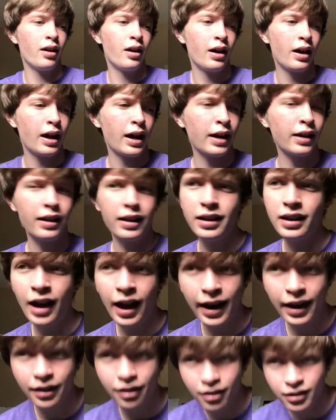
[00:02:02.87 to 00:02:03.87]
I like
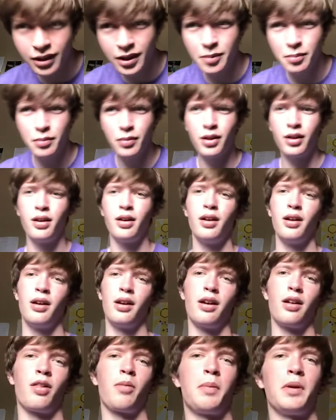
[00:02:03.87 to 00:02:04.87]
high steep,
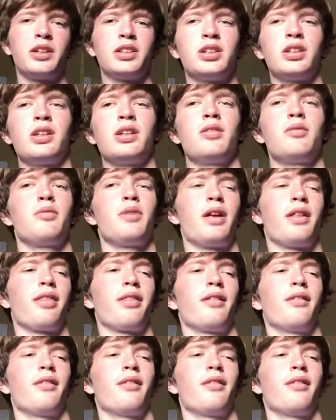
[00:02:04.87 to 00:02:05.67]
especially with